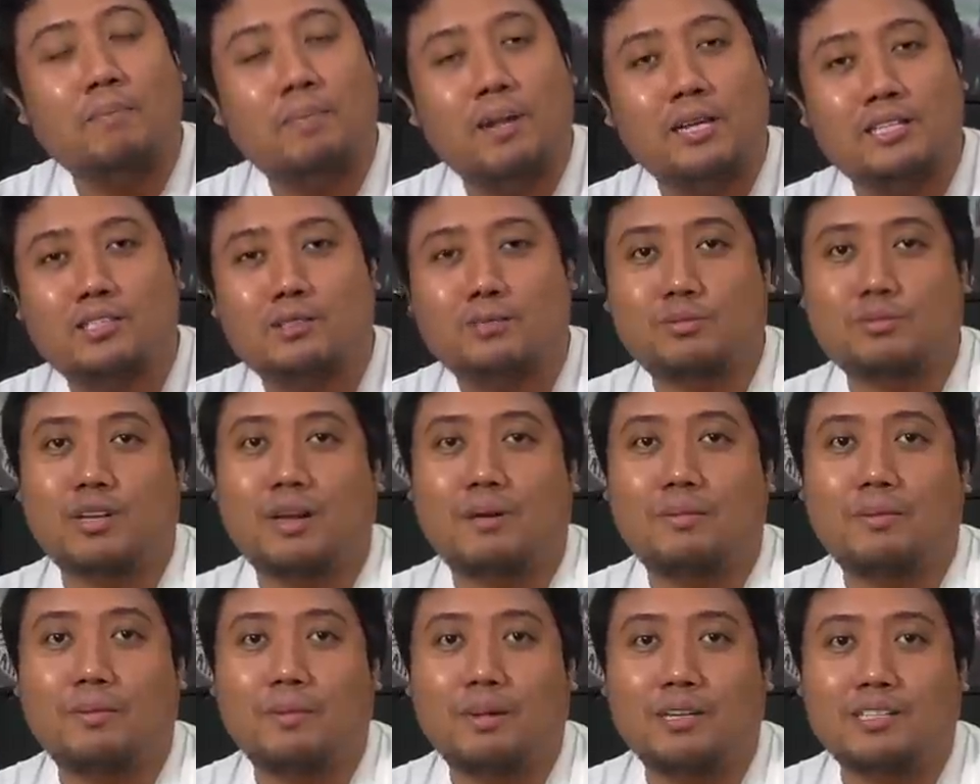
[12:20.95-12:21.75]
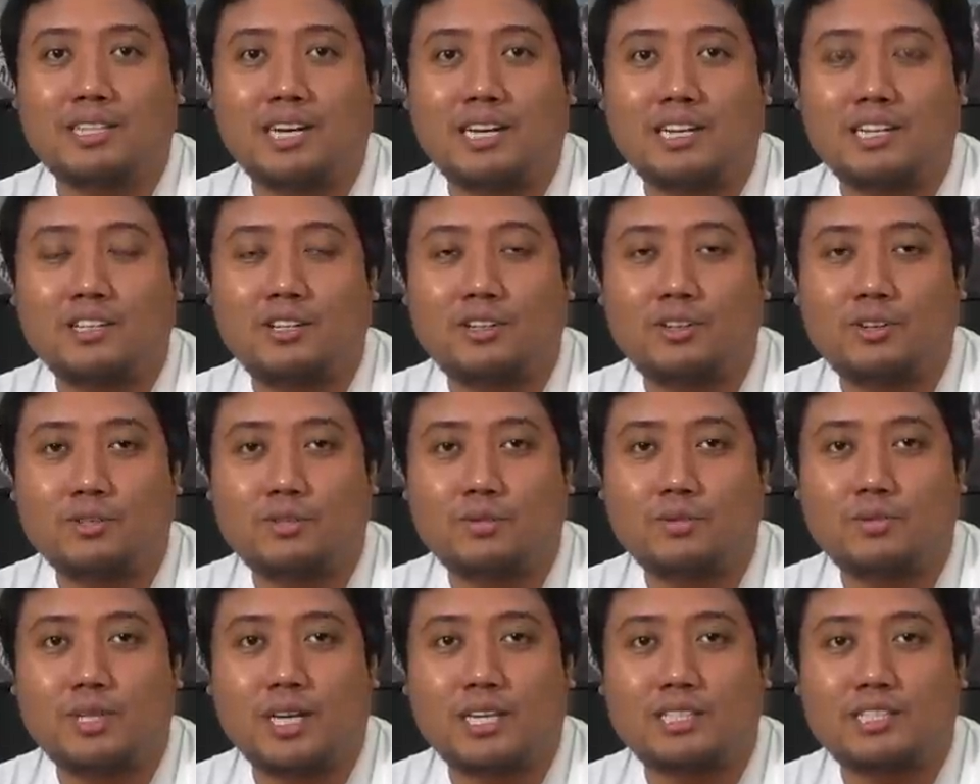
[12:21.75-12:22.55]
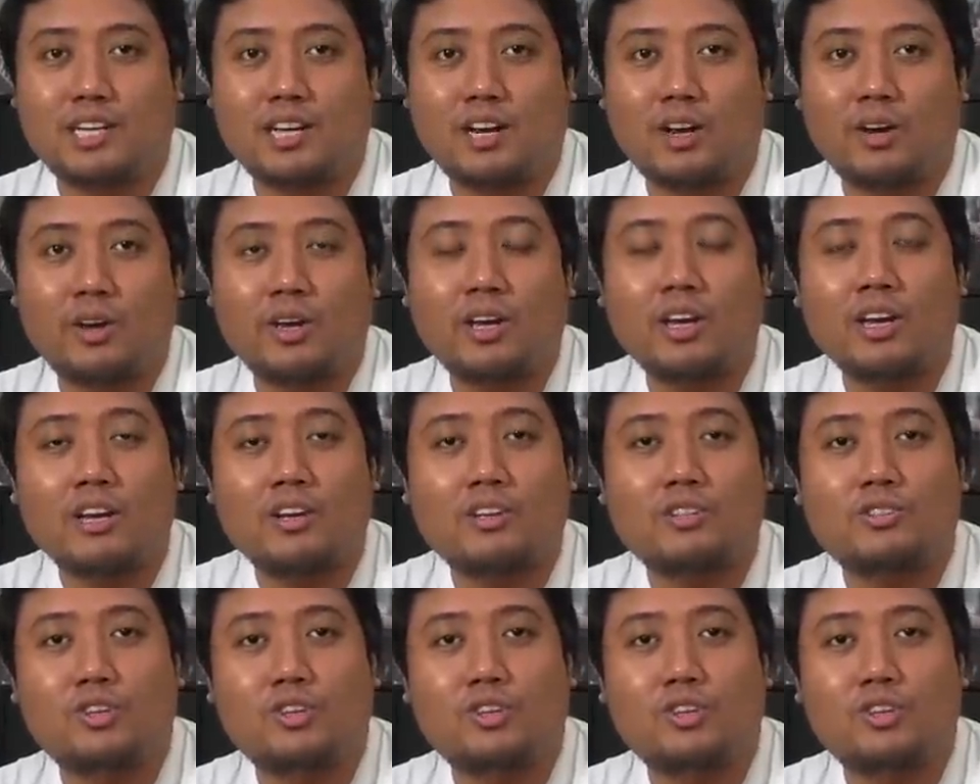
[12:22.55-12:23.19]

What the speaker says: Please subscribe to my channel on YouTube, jccaloy.